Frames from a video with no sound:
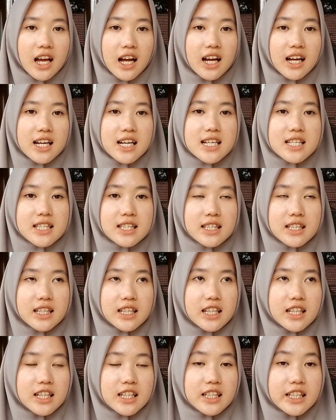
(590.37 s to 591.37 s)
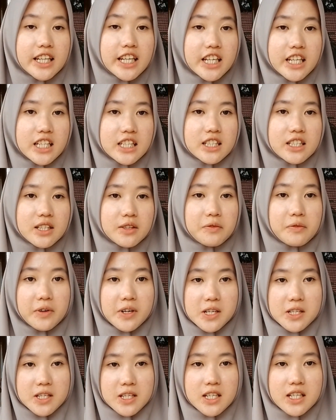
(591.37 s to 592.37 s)
as in it
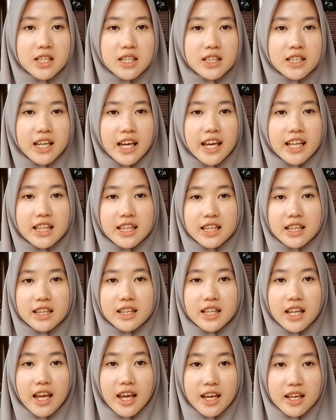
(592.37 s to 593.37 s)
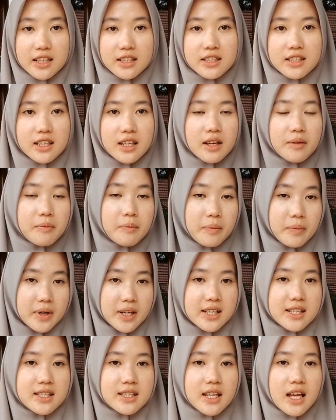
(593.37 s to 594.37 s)
present and it
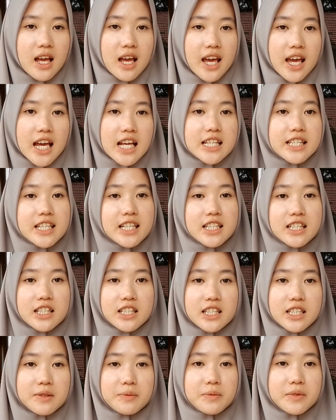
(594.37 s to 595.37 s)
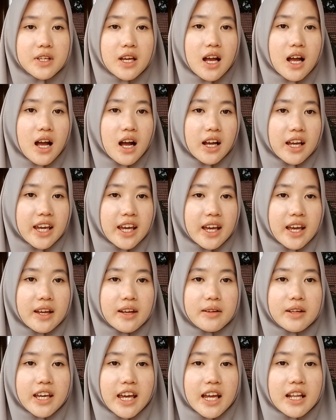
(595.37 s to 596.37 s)
past. Adjective
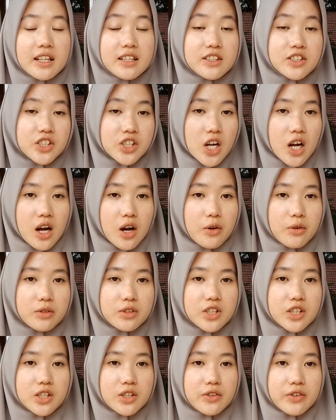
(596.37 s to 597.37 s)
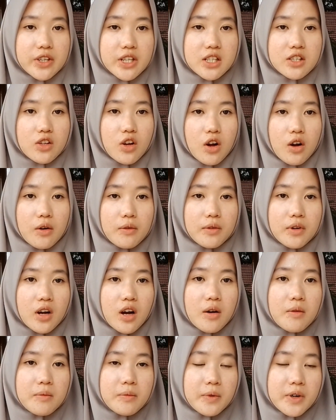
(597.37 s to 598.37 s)
can show degrees of
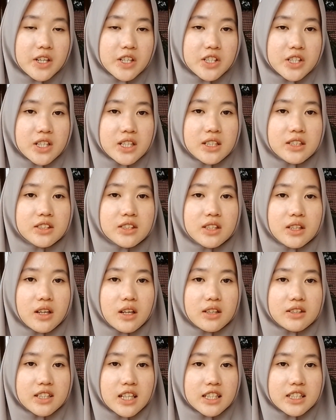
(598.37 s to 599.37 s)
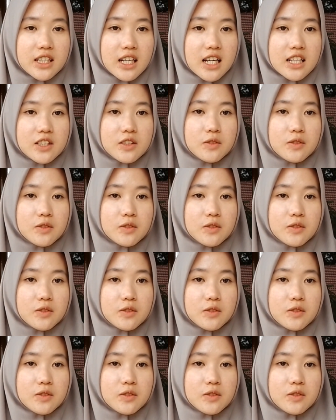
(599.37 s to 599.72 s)
compression such as